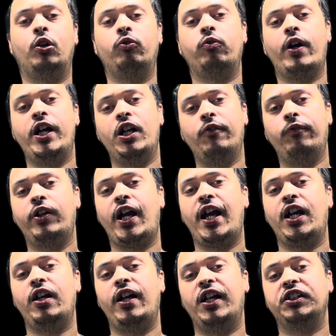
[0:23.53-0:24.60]
rate of
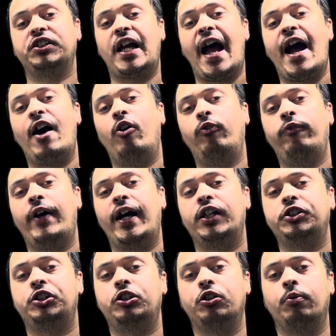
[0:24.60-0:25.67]
gain is how
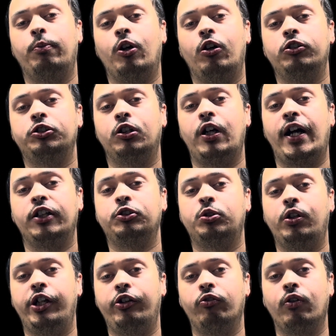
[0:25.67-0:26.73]
fast your birds are
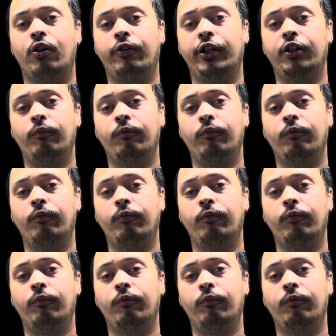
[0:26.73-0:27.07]
actually growing.